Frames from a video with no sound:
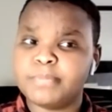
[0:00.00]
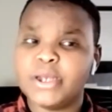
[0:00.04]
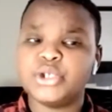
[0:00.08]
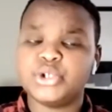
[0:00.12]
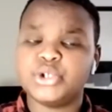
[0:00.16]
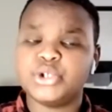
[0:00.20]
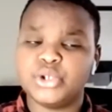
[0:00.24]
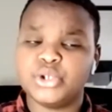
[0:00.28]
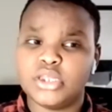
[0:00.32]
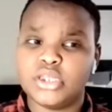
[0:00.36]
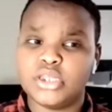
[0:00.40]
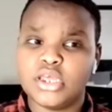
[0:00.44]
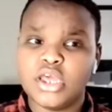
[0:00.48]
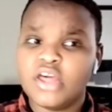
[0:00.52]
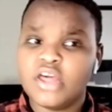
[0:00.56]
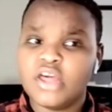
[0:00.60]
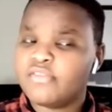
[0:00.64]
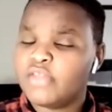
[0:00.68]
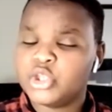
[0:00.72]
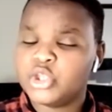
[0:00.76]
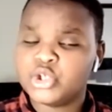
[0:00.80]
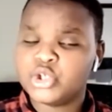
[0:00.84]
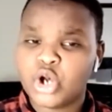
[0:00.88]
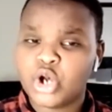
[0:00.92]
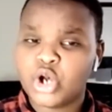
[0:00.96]
especially,
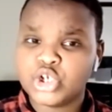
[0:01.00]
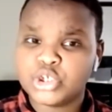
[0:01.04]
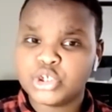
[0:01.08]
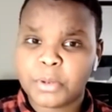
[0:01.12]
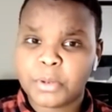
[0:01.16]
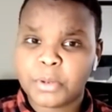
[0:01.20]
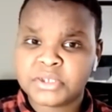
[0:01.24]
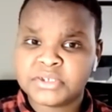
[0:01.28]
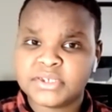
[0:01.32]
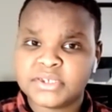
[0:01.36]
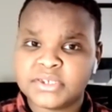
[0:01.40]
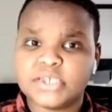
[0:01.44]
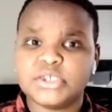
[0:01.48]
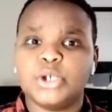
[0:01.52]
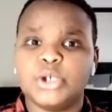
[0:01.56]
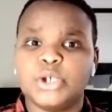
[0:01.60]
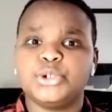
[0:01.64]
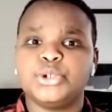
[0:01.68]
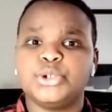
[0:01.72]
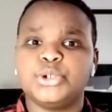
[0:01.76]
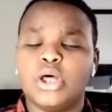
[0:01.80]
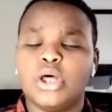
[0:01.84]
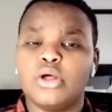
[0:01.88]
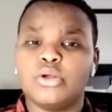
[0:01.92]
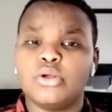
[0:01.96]
they charge about
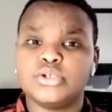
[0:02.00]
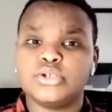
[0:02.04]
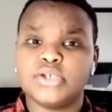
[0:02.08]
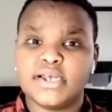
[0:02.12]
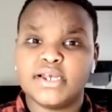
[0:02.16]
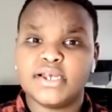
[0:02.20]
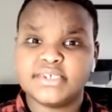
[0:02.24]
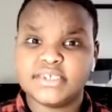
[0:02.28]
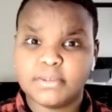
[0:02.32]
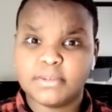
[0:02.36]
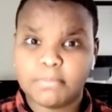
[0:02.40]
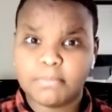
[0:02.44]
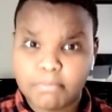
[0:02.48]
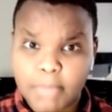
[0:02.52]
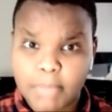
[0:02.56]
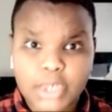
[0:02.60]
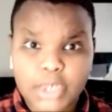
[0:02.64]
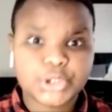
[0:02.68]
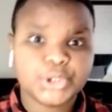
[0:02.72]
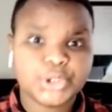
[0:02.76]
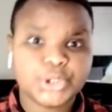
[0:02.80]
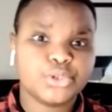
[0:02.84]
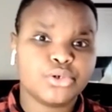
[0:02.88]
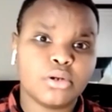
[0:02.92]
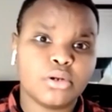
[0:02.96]
$600 a
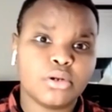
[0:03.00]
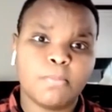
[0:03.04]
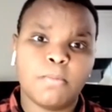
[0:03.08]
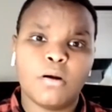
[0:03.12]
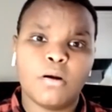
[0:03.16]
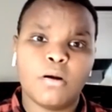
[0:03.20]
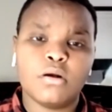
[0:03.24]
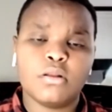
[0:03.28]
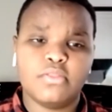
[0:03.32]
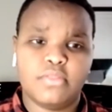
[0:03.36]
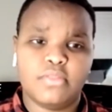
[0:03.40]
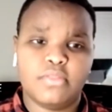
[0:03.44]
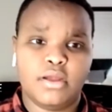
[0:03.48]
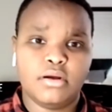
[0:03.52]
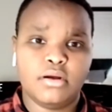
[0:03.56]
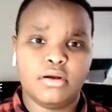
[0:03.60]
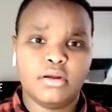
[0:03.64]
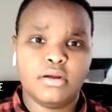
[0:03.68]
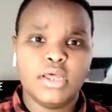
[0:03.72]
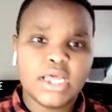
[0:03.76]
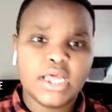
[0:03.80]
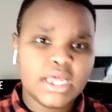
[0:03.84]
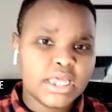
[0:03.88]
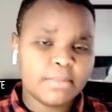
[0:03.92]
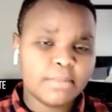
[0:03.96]
semester to park there.
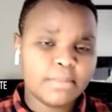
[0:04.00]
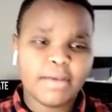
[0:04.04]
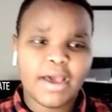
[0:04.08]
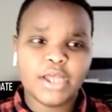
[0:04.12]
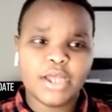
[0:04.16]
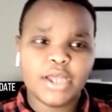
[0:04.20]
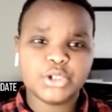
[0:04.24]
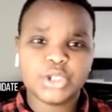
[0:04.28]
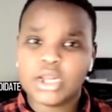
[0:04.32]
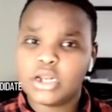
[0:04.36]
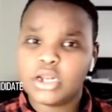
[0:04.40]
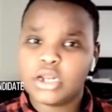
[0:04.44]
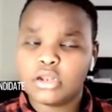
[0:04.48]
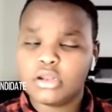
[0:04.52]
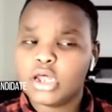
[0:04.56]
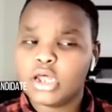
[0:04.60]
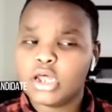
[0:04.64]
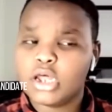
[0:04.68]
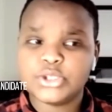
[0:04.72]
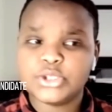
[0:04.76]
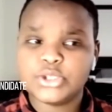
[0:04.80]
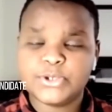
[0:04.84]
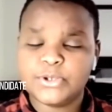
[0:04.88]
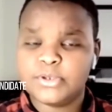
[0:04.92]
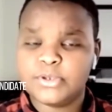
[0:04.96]
Imagine, and a
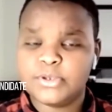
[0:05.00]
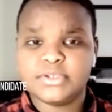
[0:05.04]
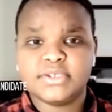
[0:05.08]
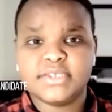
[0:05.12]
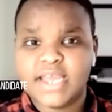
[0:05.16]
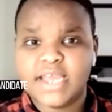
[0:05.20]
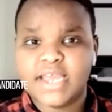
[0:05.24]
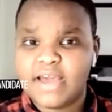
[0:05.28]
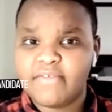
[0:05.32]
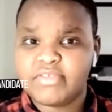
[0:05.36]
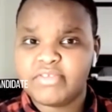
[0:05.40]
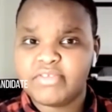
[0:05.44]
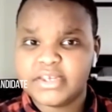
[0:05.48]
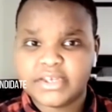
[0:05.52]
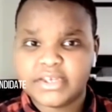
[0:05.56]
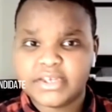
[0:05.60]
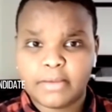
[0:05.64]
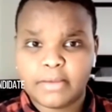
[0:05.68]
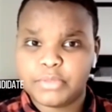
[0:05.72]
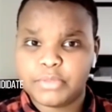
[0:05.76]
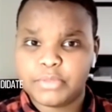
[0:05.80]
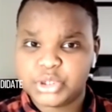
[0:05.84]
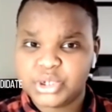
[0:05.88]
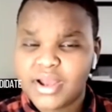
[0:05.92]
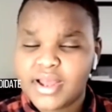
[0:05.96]
lot of students, they have to take
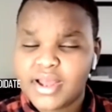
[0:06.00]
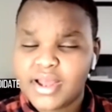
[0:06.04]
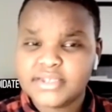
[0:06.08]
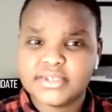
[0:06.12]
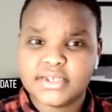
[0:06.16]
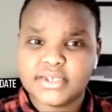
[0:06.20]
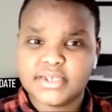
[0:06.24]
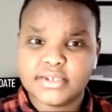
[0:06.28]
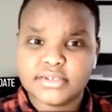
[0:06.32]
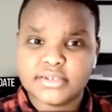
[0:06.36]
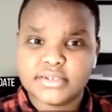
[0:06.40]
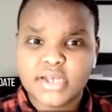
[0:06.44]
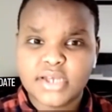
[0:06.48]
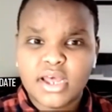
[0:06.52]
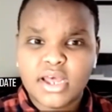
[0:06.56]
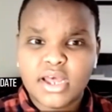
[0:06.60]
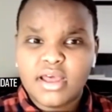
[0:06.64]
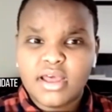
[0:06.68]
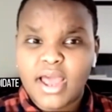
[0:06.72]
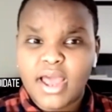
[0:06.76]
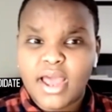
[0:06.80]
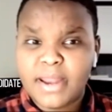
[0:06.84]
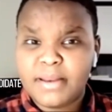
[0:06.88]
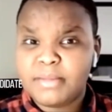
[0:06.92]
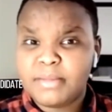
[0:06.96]
up the transit.
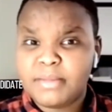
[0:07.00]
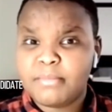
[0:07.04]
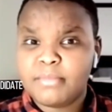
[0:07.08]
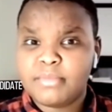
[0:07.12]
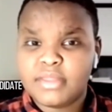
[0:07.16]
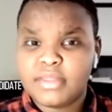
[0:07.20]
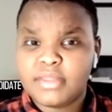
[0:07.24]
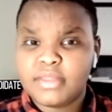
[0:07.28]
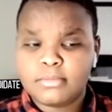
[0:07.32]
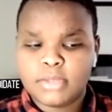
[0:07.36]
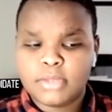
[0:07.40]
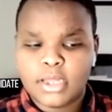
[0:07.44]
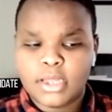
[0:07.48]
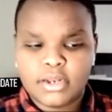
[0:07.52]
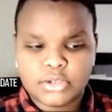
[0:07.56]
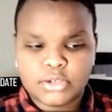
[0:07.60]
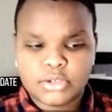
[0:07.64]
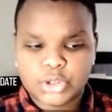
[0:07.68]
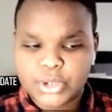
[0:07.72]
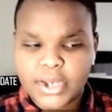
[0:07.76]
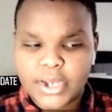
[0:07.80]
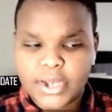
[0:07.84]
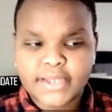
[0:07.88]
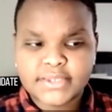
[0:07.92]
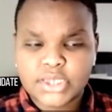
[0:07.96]
And, they,
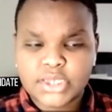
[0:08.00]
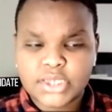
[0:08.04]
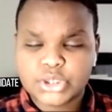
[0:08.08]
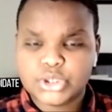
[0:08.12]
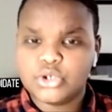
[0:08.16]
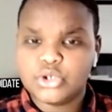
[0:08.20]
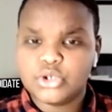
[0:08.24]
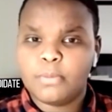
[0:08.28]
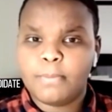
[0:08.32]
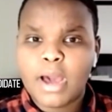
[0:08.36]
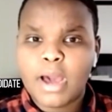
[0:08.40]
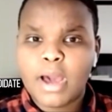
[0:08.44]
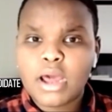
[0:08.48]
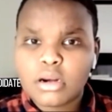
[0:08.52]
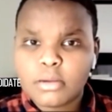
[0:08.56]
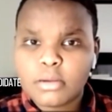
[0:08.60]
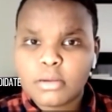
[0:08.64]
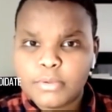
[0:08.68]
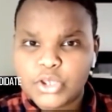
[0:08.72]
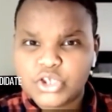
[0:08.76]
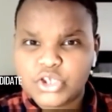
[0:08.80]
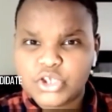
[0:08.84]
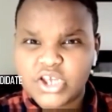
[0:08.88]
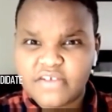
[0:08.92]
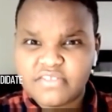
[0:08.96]
and transit's no better
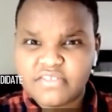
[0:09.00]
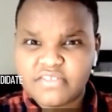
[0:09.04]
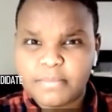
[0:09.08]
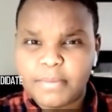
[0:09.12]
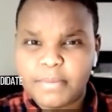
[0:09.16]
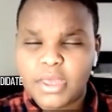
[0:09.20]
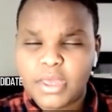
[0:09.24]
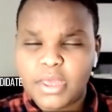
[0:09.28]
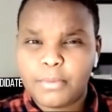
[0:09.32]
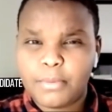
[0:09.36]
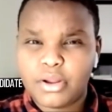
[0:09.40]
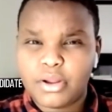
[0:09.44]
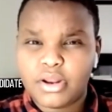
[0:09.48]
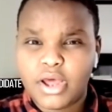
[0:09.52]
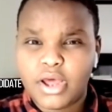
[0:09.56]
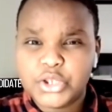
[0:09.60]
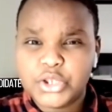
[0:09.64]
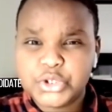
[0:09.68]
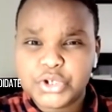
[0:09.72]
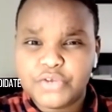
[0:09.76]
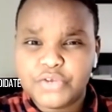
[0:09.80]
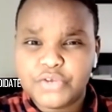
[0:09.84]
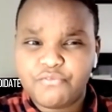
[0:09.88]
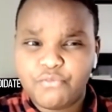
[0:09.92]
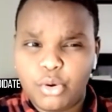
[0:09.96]
because you have to pay about
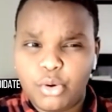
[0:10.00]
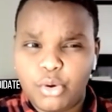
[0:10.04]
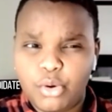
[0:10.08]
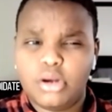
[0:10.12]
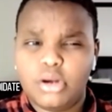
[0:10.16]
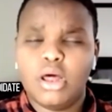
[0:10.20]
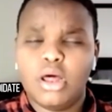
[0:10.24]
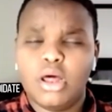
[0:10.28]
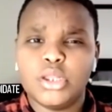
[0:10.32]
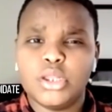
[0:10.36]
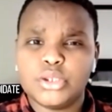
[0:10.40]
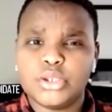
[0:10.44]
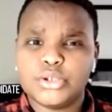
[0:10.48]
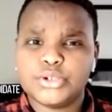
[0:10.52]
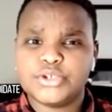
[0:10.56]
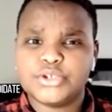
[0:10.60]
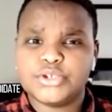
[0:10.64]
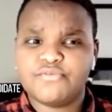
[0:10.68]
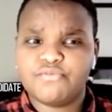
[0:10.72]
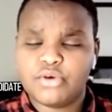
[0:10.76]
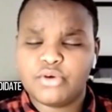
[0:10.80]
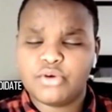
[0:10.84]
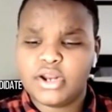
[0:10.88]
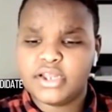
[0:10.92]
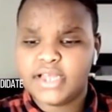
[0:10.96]
$140
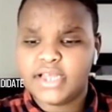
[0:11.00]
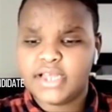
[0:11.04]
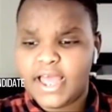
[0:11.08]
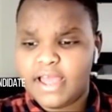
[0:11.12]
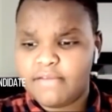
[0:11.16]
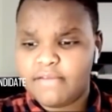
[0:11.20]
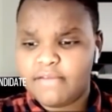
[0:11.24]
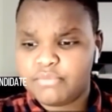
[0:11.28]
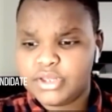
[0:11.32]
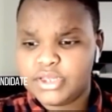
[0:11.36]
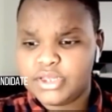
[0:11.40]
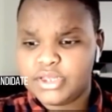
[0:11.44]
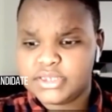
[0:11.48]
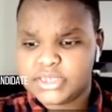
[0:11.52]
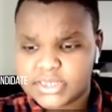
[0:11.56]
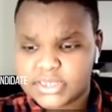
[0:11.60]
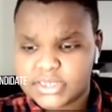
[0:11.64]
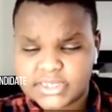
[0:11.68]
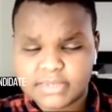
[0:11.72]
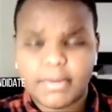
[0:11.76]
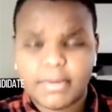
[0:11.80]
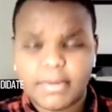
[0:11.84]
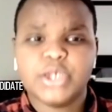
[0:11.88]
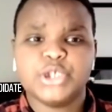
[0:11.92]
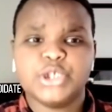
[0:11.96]
for every
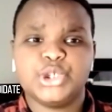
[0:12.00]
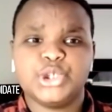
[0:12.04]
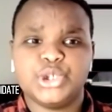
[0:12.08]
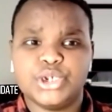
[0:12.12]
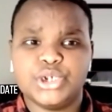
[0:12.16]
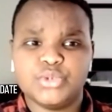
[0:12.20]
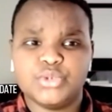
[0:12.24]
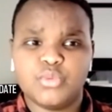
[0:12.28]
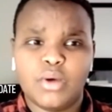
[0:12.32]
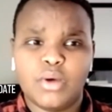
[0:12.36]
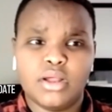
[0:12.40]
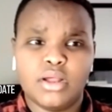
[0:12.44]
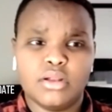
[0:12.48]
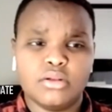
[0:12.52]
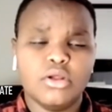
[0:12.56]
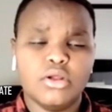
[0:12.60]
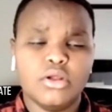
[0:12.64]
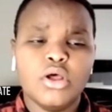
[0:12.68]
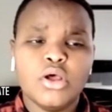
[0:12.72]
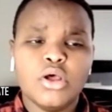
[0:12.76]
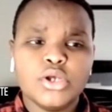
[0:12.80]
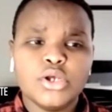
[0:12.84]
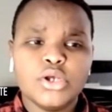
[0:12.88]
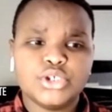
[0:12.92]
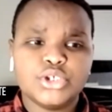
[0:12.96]
semester as well.
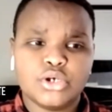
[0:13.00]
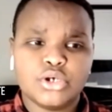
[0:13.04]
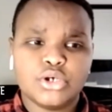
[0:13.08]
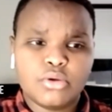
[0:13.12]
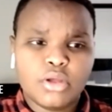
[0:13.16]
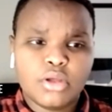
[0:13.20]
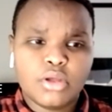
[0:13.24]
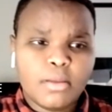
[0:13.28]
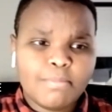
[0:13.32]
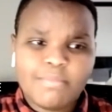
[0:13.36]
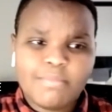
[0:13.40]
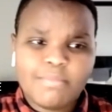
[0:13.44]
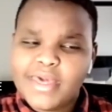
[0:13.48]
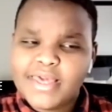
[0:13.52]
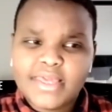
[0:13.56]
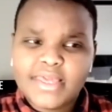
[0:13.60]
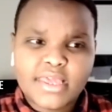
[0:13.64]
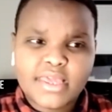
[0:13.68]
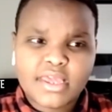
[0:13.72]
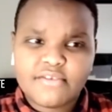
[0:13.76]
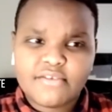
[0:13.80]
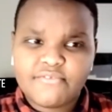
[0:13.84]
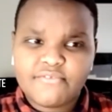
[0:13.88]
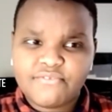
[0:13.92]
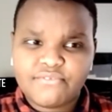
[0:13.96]
So
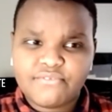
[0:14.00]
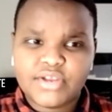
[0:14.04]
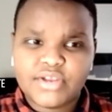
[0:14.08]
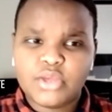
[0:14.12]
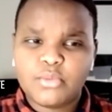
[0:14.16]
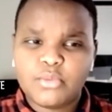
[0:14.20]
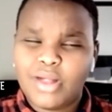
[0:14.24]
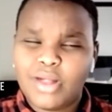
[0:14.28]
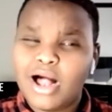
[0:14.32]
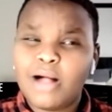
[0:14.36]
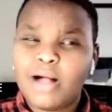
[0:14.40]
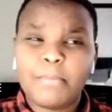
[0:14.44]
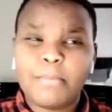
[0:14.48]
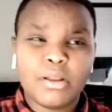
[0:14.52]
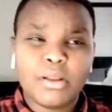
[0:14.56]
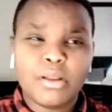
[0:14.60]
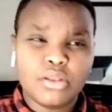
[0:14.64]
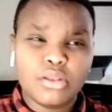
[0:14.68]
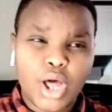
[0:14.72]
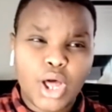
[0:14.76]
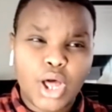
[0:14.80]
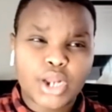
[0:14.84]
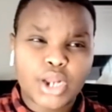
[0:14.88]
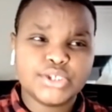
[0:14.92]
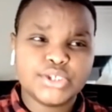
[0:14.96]
making it free will help a
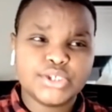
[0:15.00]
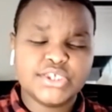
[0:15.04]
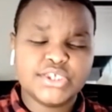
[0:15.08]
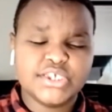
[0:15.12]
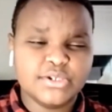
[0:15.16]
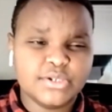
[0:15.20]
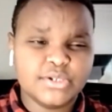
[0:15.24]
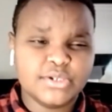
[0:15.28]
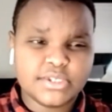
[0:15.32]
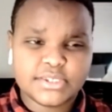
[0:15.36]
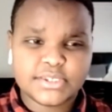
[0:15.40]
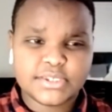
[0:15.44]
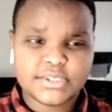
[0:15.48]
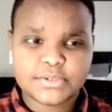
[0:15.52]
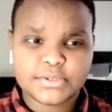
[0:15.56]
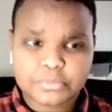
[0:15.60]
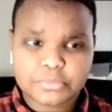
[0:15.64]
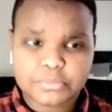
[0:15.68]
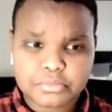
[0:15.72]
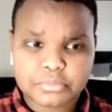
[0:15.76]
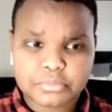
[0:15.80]
lot of students.